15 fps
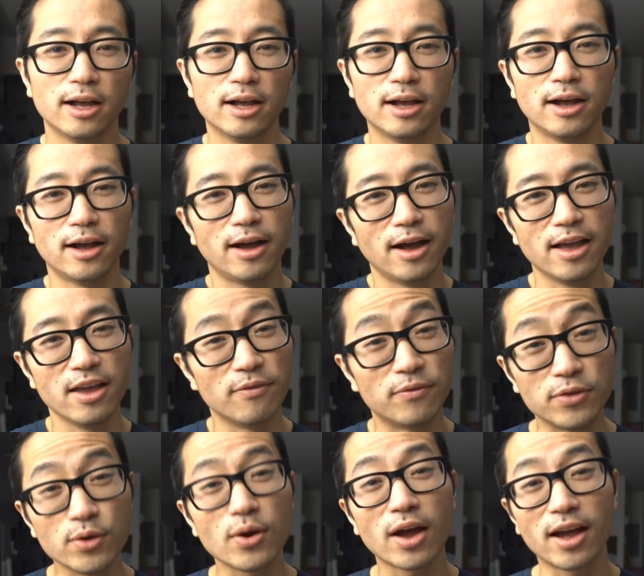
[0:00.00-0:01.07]

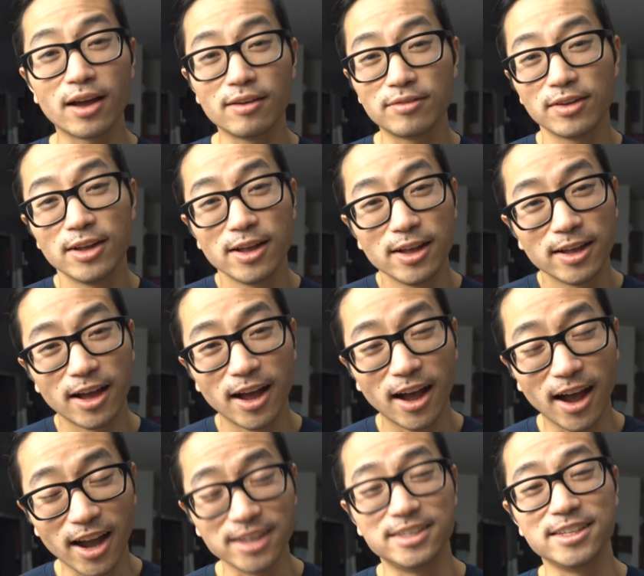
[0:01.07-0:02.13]
If you have
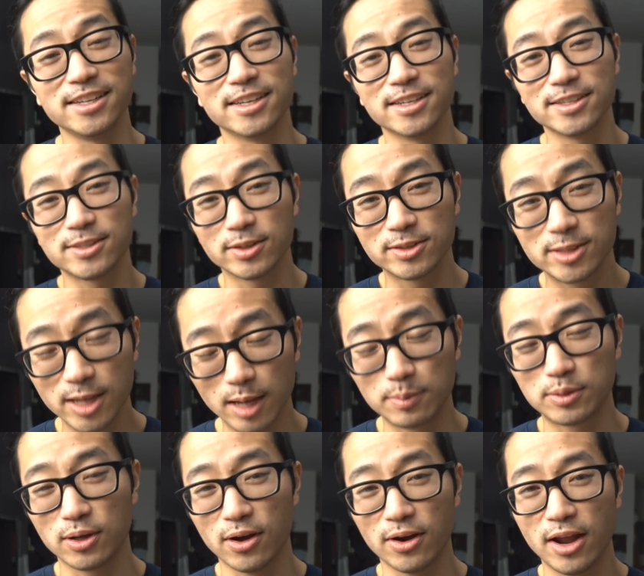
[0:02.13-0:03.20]
ideas,
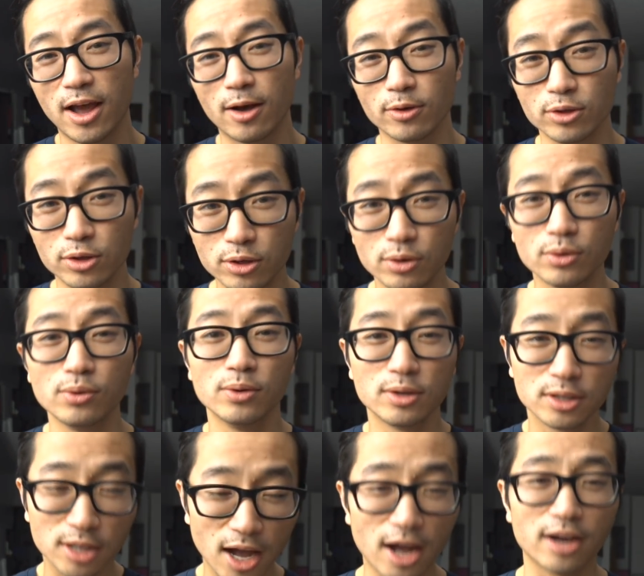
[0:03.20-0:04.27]
tips on how you
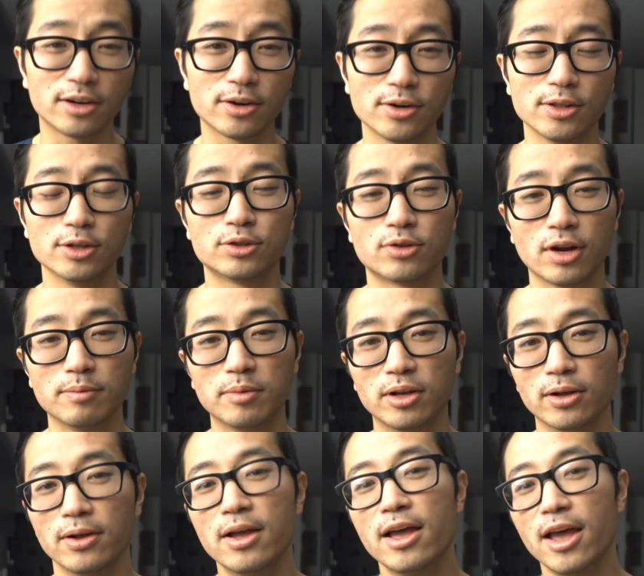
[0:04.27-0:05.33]
conquer the
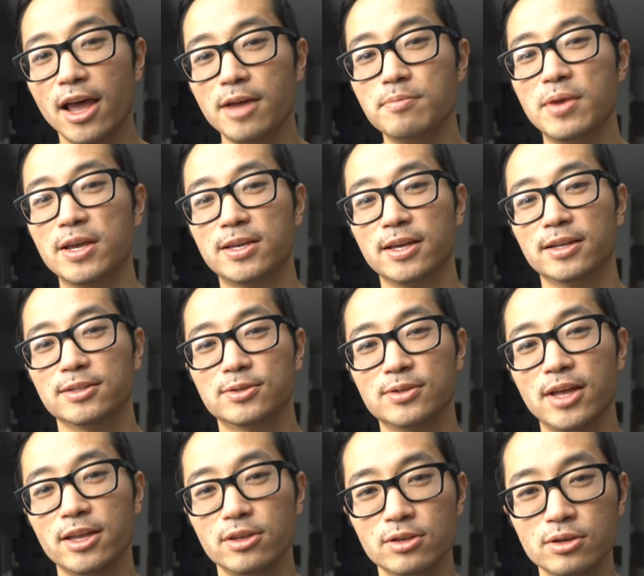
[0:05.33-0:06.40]
treadmill and make it so
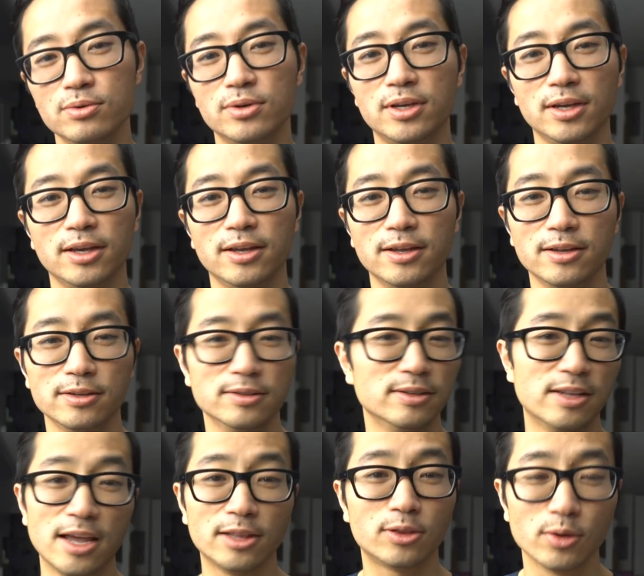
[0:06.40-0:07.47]
that you
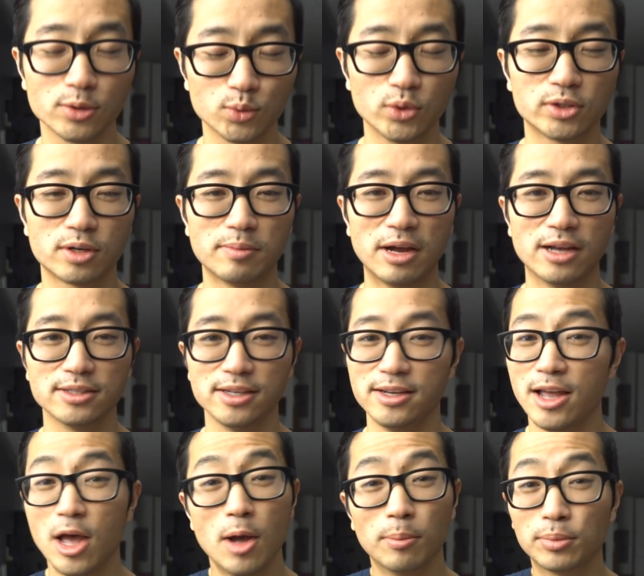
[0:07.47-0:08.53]
can get those winter miles
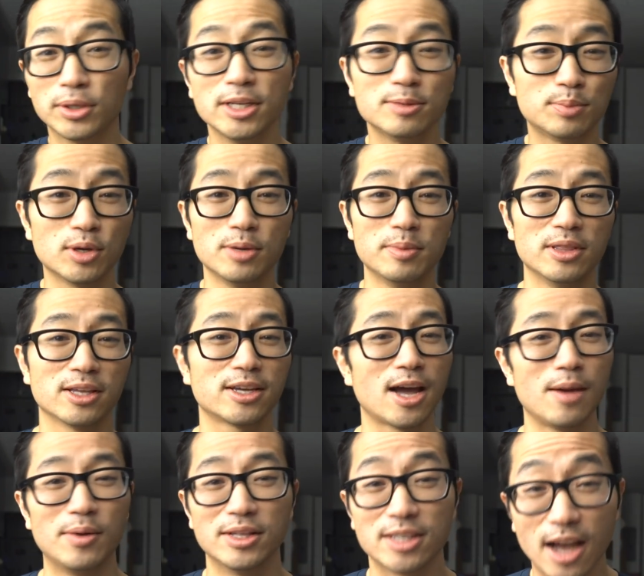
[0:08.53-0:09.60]
in, please put them in the
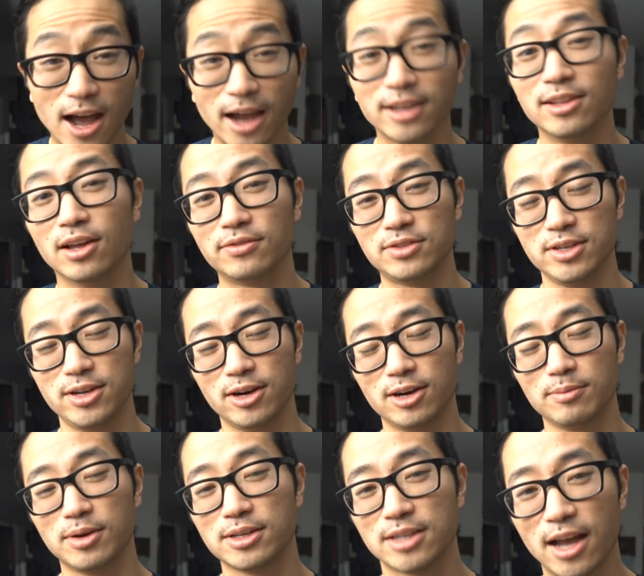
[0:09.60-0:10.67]
comments. I'd love to hear
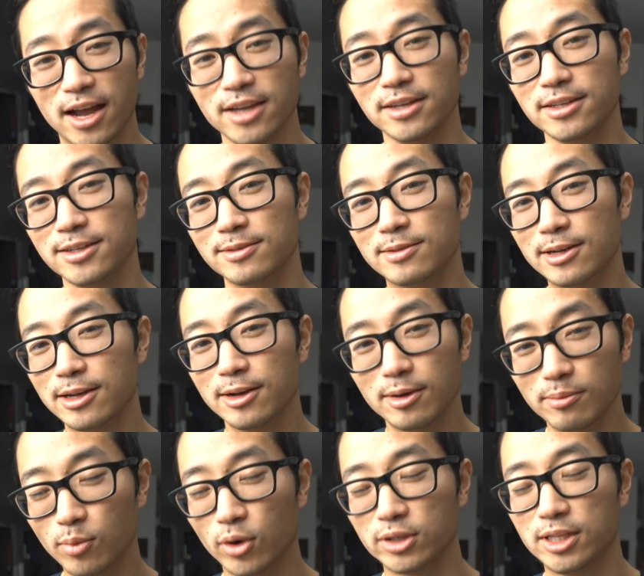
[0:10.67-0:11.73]
them because I need
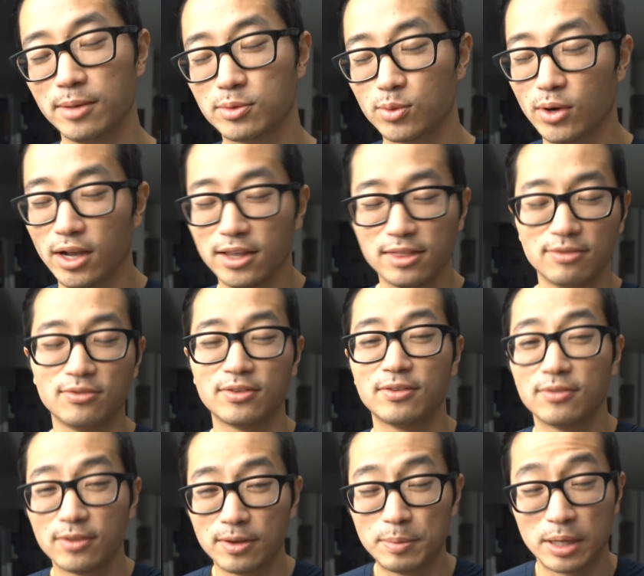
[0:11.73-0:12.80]
more tips,
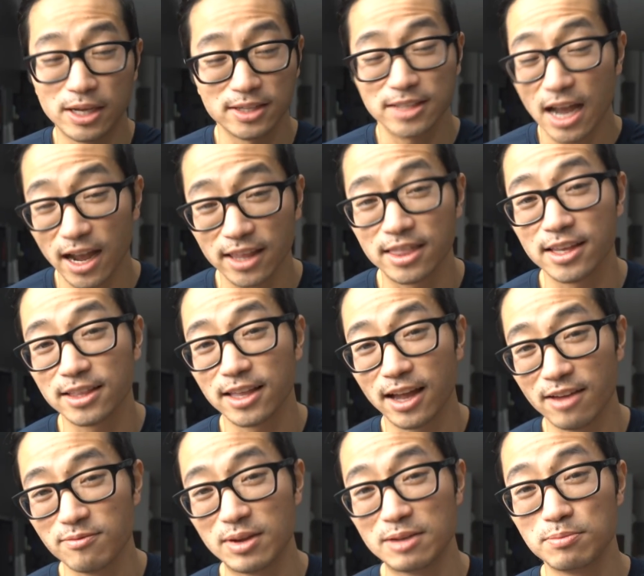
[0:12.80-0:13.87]
because I think that
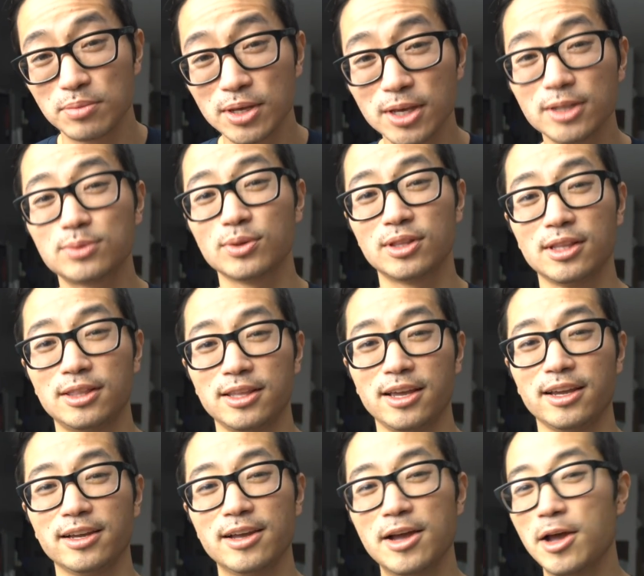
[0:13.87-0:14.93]
I've made peace with the
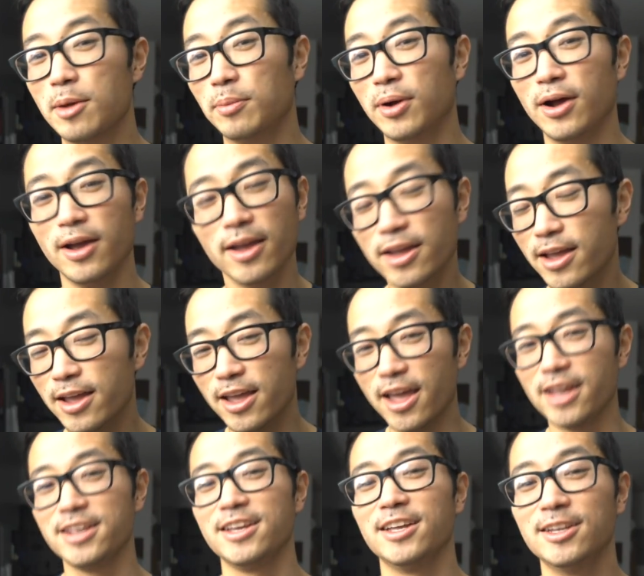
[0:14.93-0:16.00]
thing, but
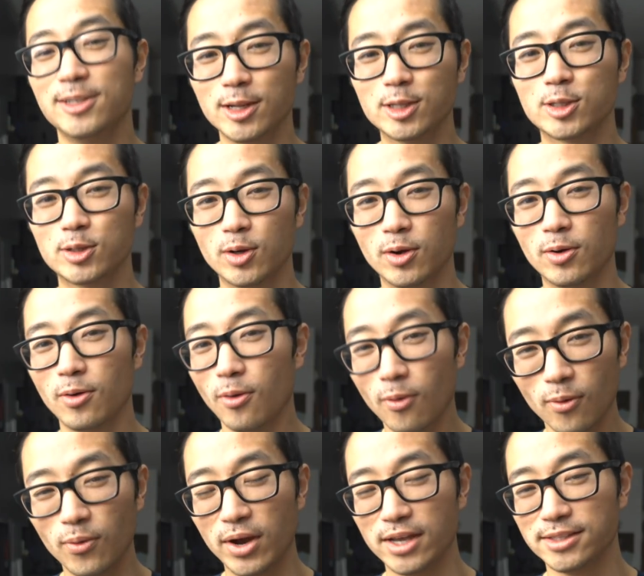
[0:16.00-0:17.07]
any additional
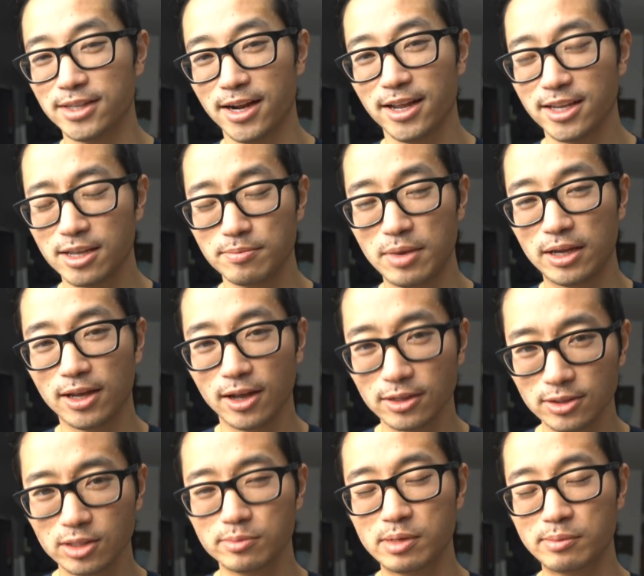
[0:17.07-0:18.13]
ways that I can make it a
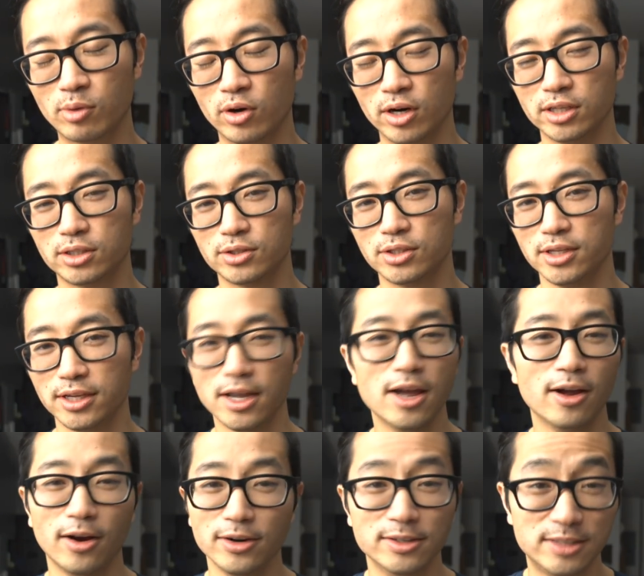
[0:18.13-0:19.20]
little bit more interesting
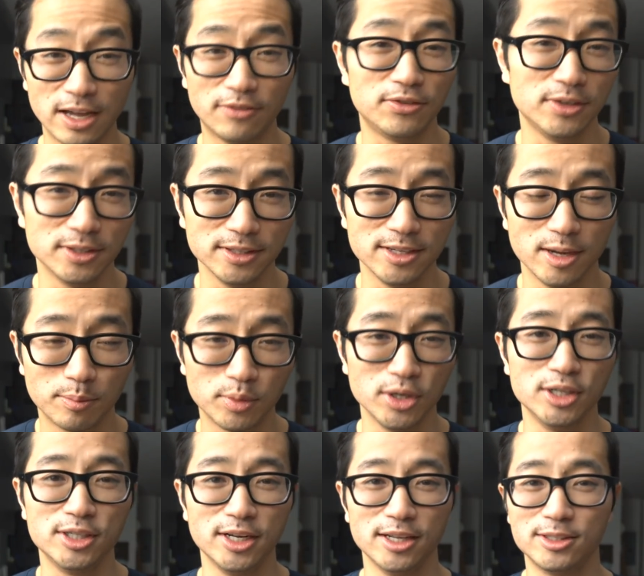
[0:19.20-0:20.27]
are definitely
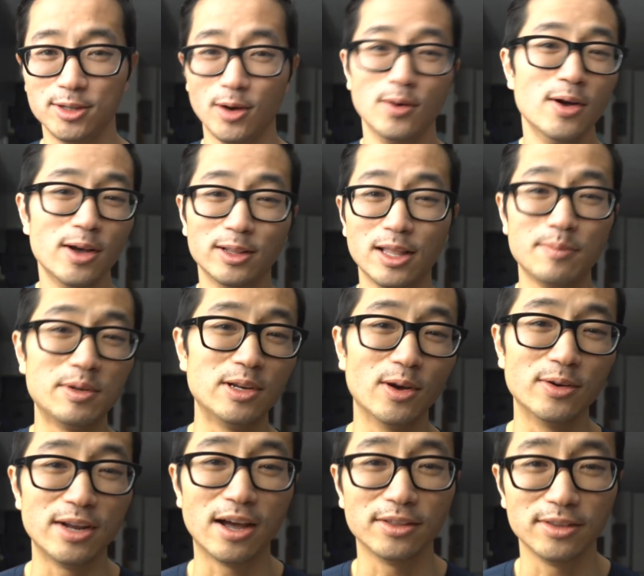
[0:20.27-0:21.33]
appreciated. So let me
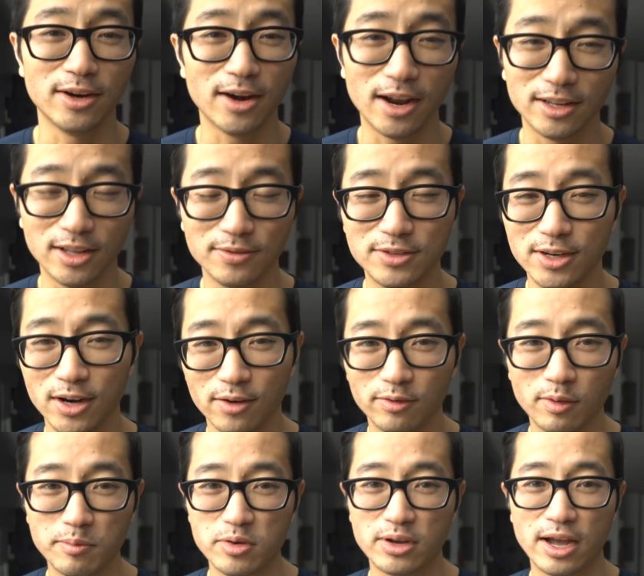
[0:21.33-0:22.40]
know down there. I'd love to hear
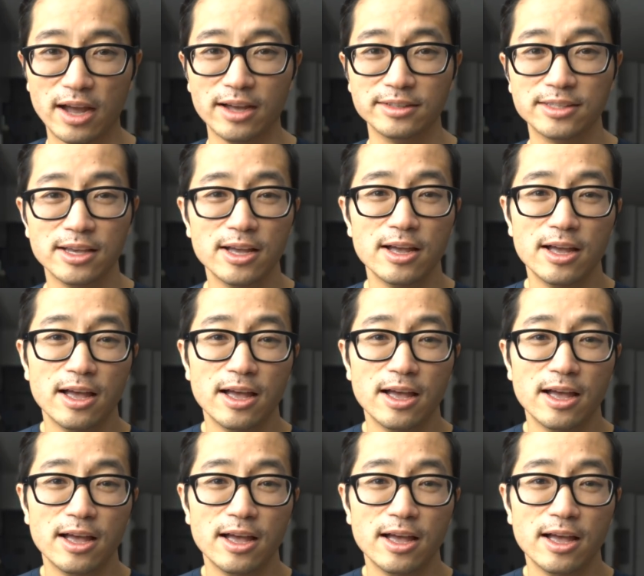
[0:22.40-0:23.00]
from you guys.